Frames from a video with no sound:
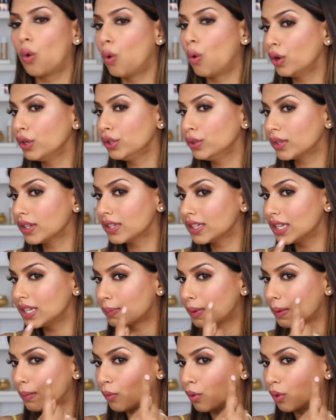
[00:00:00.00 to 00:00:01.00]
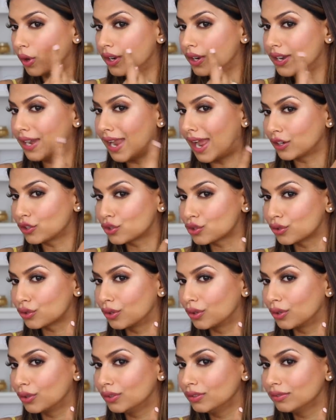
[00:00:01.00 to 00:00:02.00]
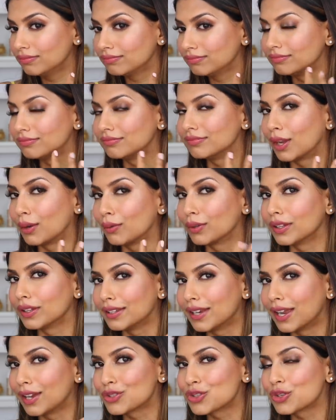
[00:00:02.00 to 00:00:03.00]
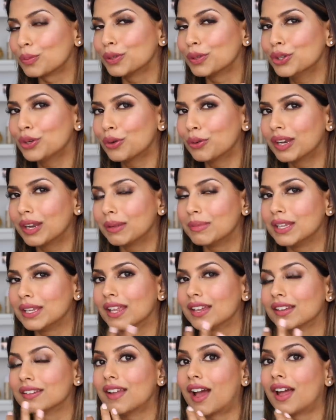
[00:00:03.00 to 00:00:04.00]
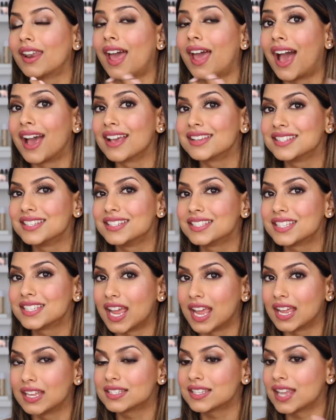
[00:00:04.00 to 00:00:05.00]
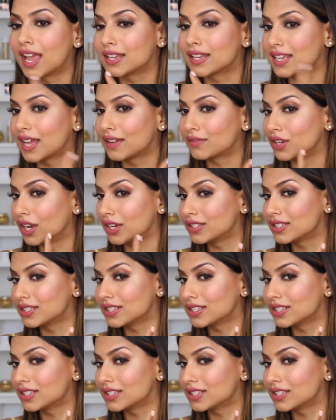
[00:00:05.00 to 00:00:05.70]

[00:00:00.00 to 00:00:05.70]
or you can keep it more natural, not really natural, but you know what I mean, like not as intense as I've done